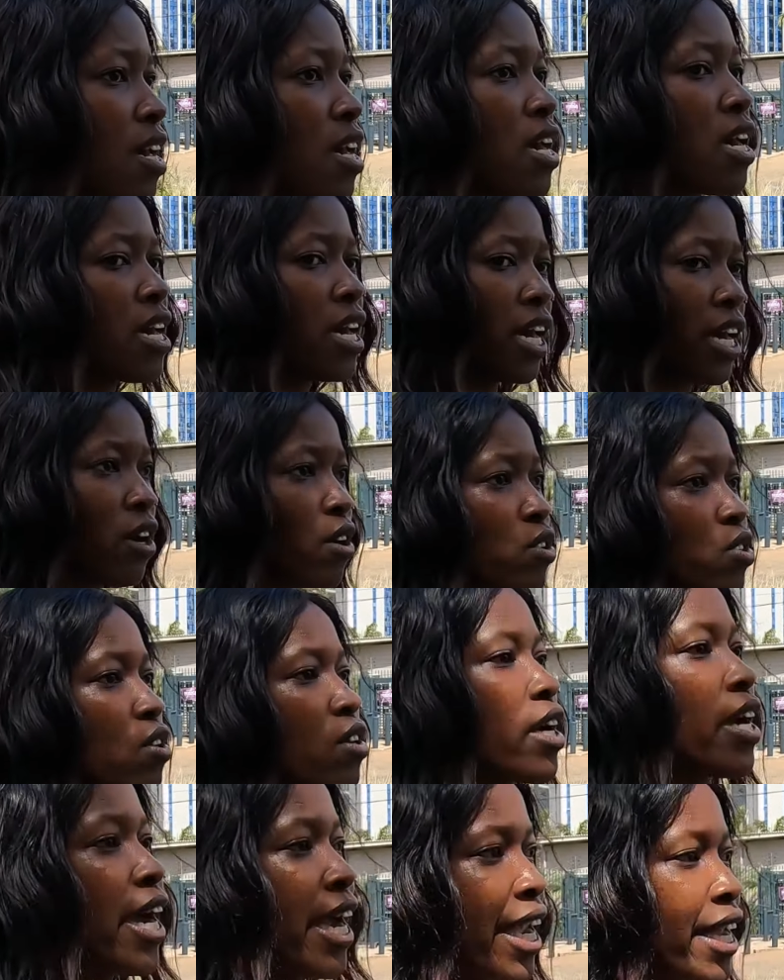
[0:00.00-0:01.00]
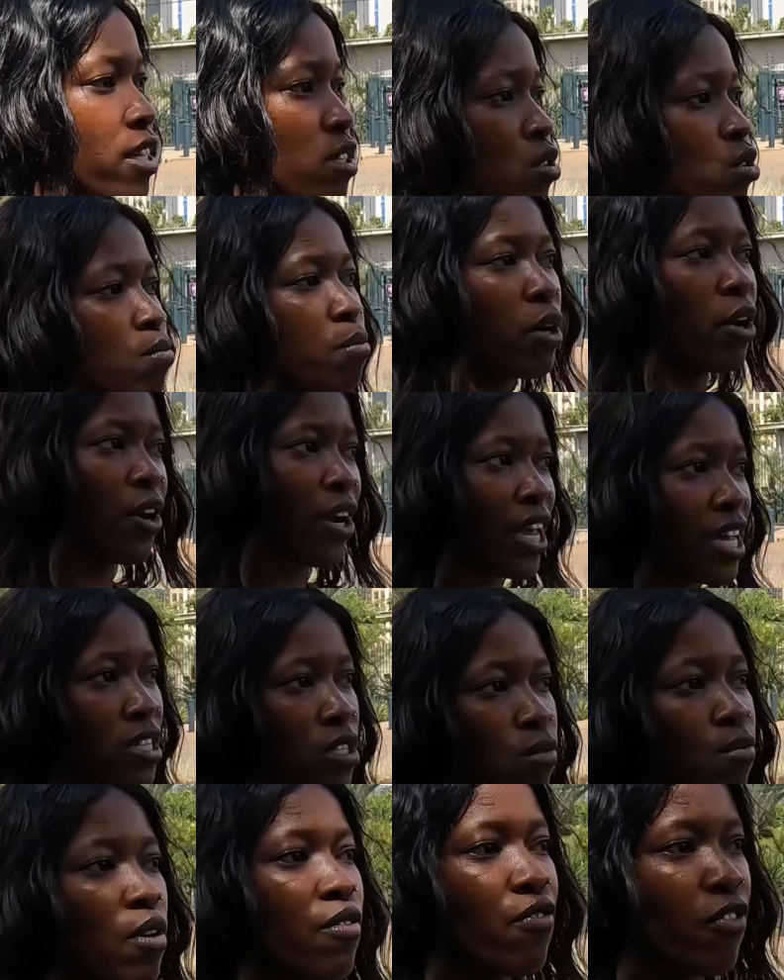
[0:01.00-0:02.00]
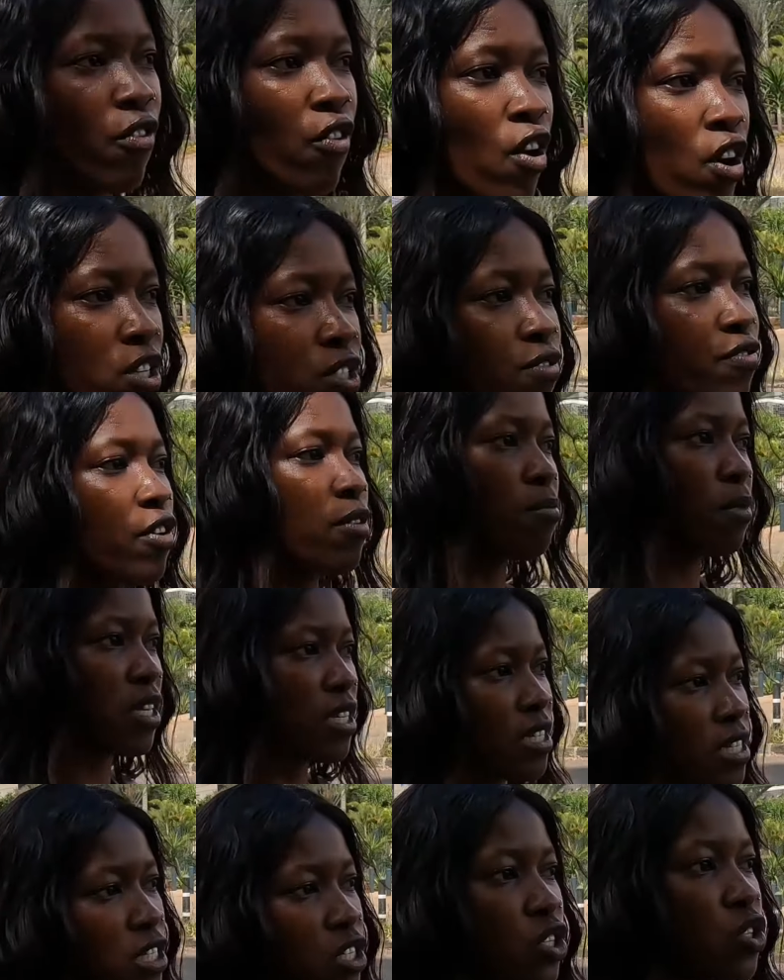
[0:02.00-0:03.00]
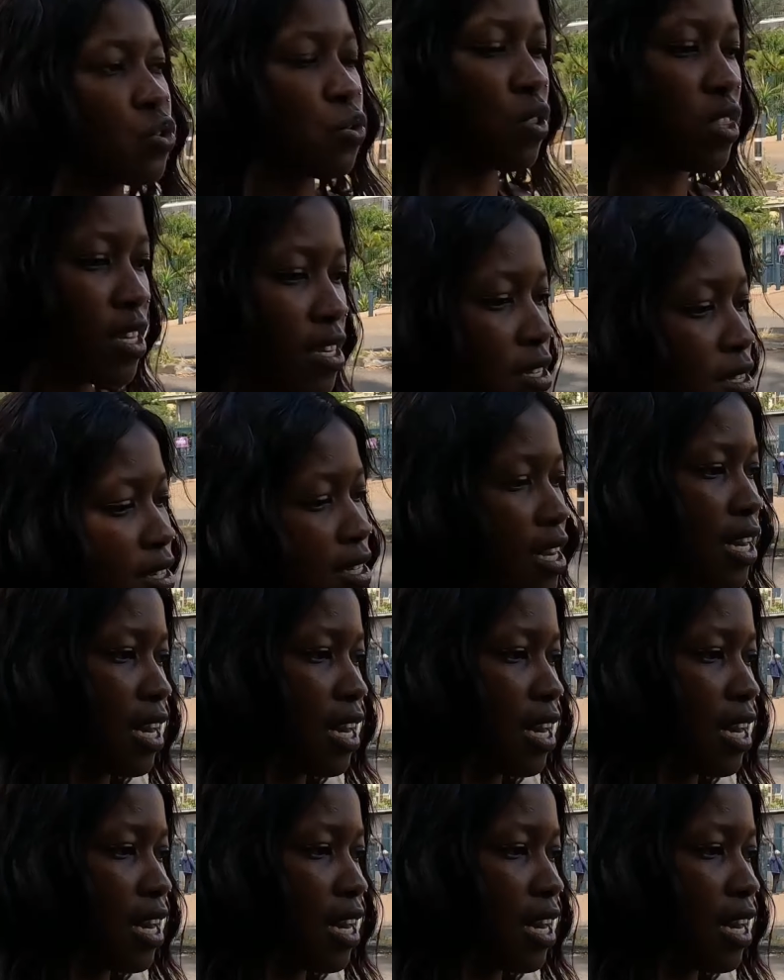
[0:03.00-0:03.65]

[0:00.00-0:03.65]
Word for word: Yeah. And also, guys, to be honest, we've walked from the city to this